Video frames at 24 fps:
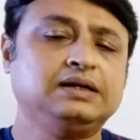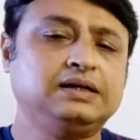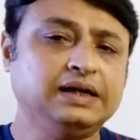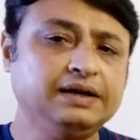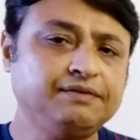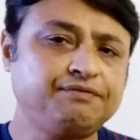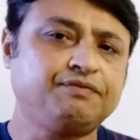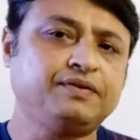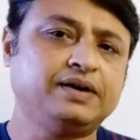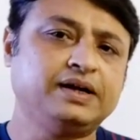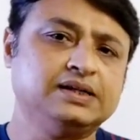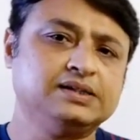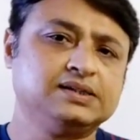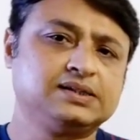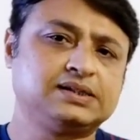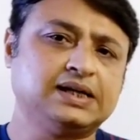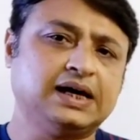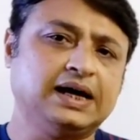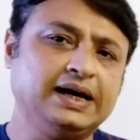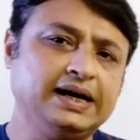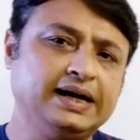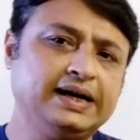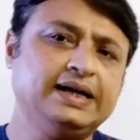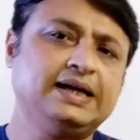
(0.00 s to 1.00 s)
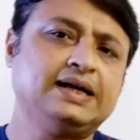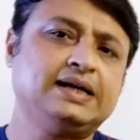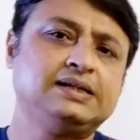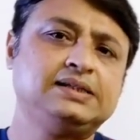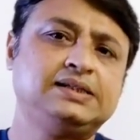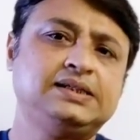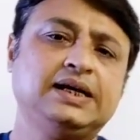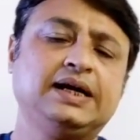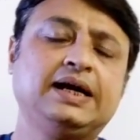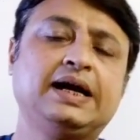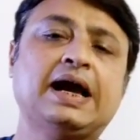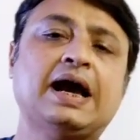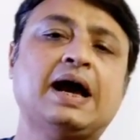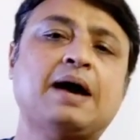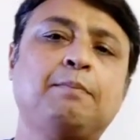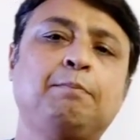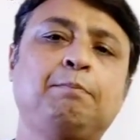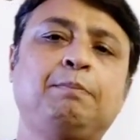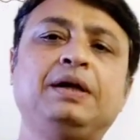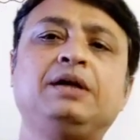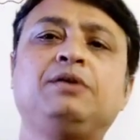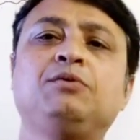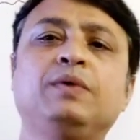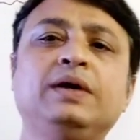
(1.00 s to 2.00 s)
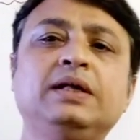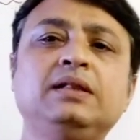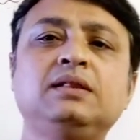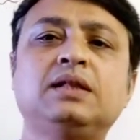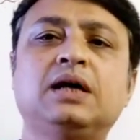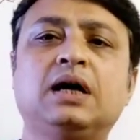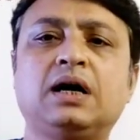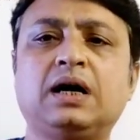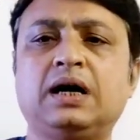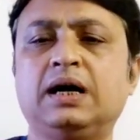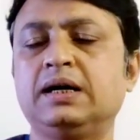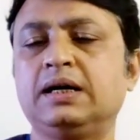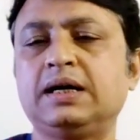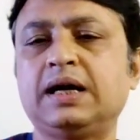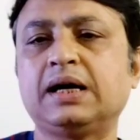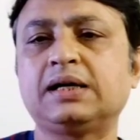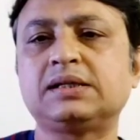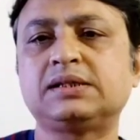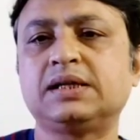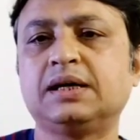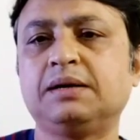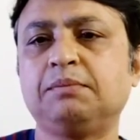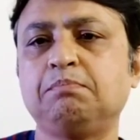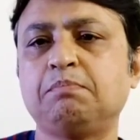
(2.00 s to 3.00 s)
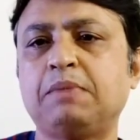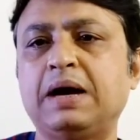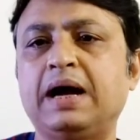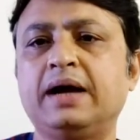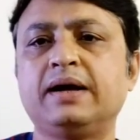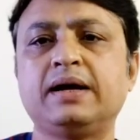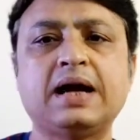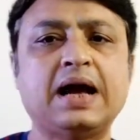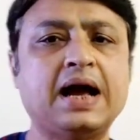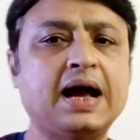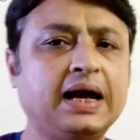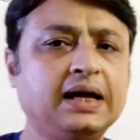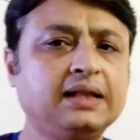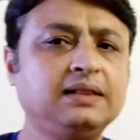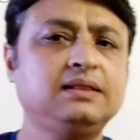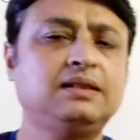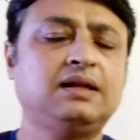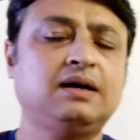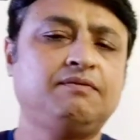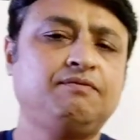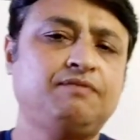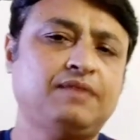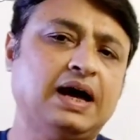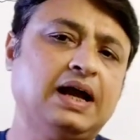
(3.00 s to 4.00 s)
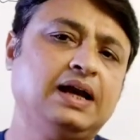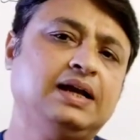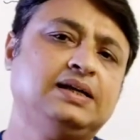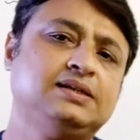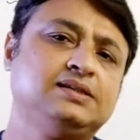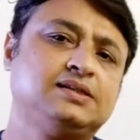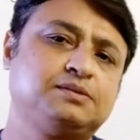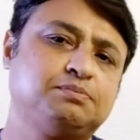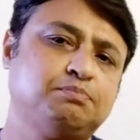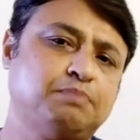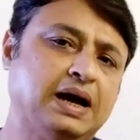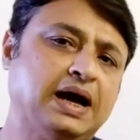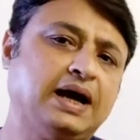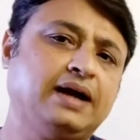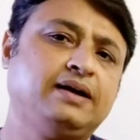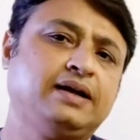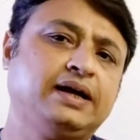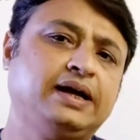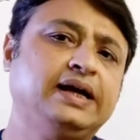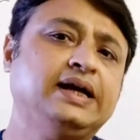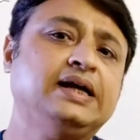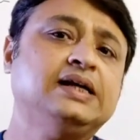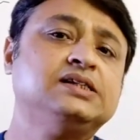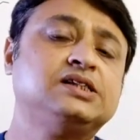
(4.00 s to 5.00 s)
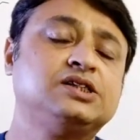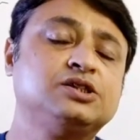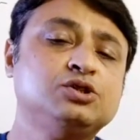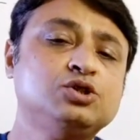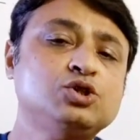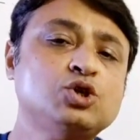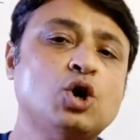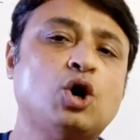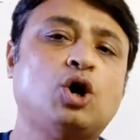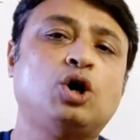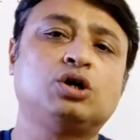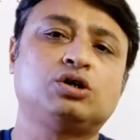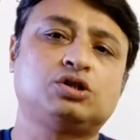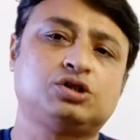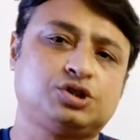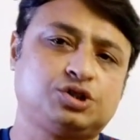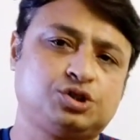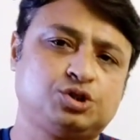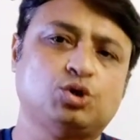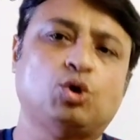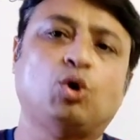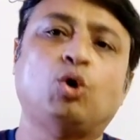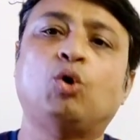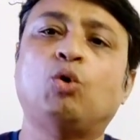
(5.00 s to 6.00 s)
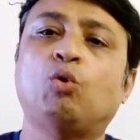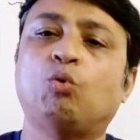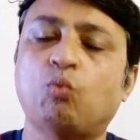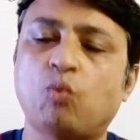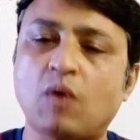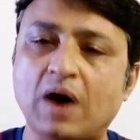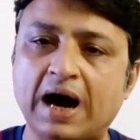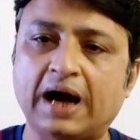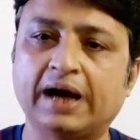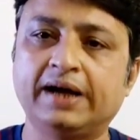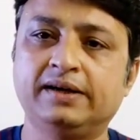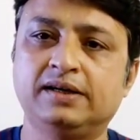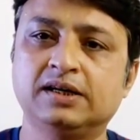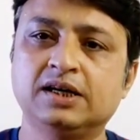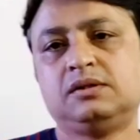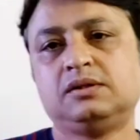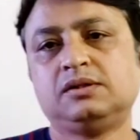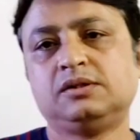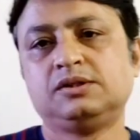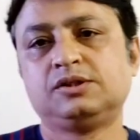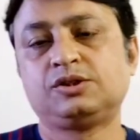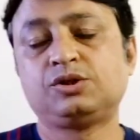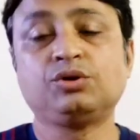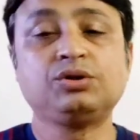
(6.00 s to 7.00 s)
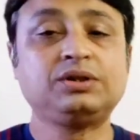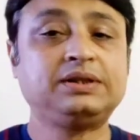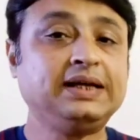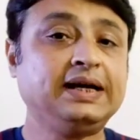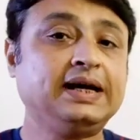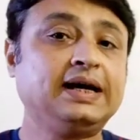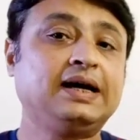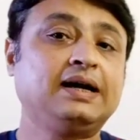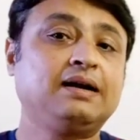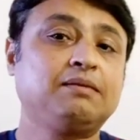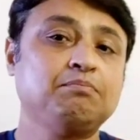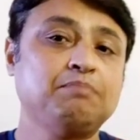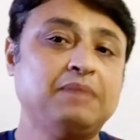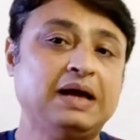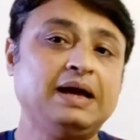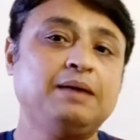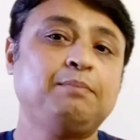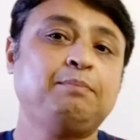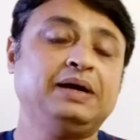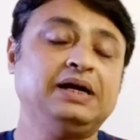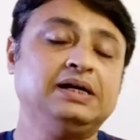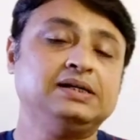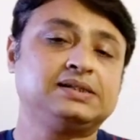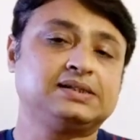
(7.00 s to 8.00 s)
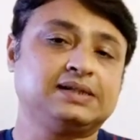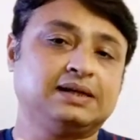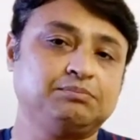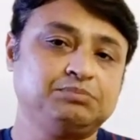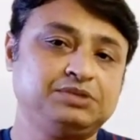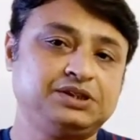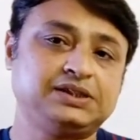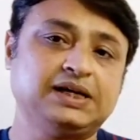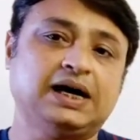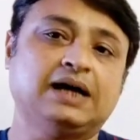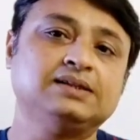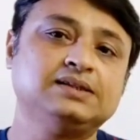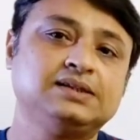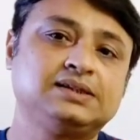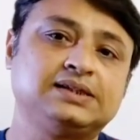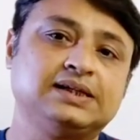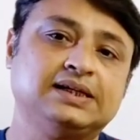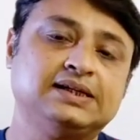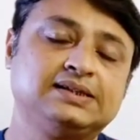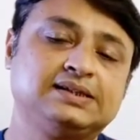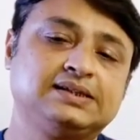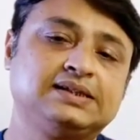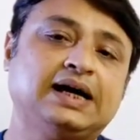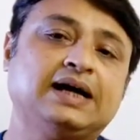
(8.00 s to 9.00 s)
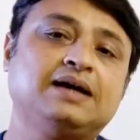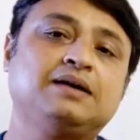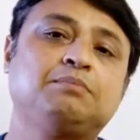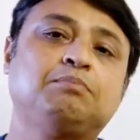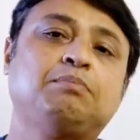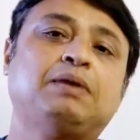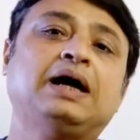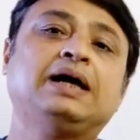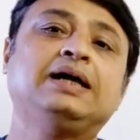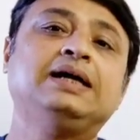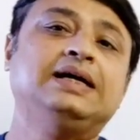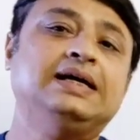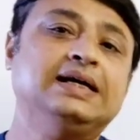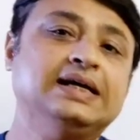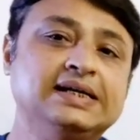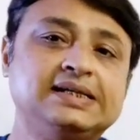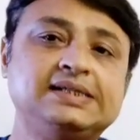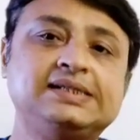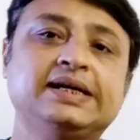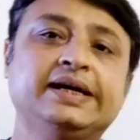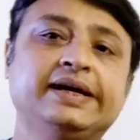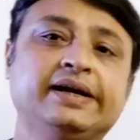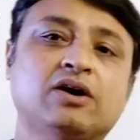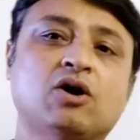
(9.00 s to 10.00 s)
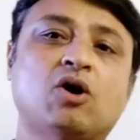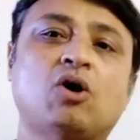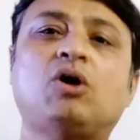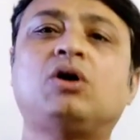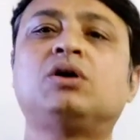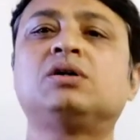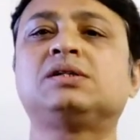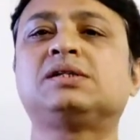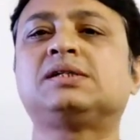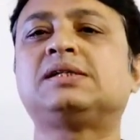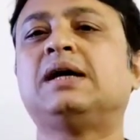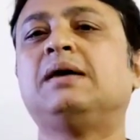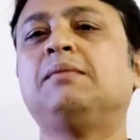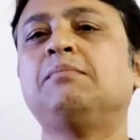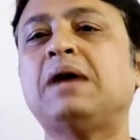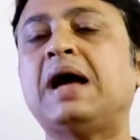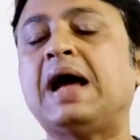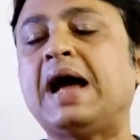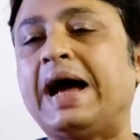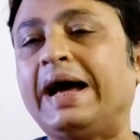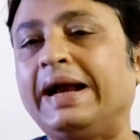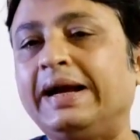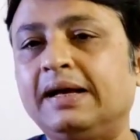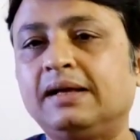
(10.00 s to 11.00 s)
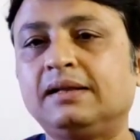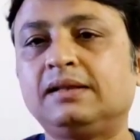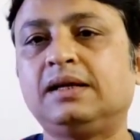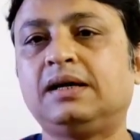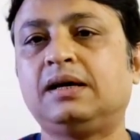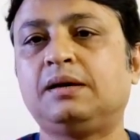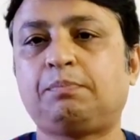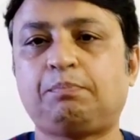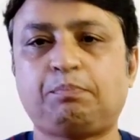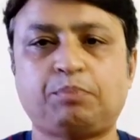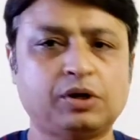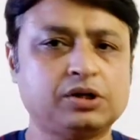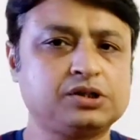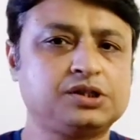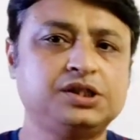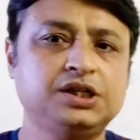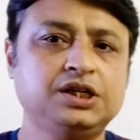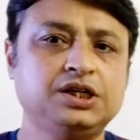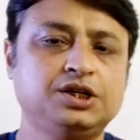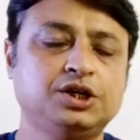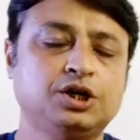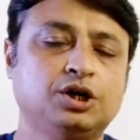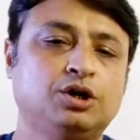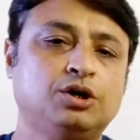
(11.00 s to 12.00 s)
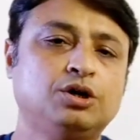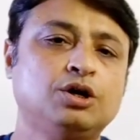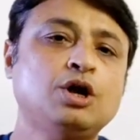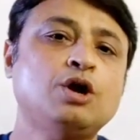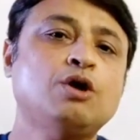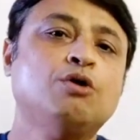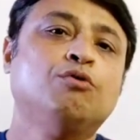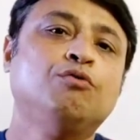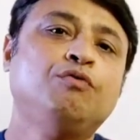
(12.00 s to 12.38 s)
difference the energy gap between the conduction band and the valence band is not so wide so there may be some chances that by heating or some another procedure,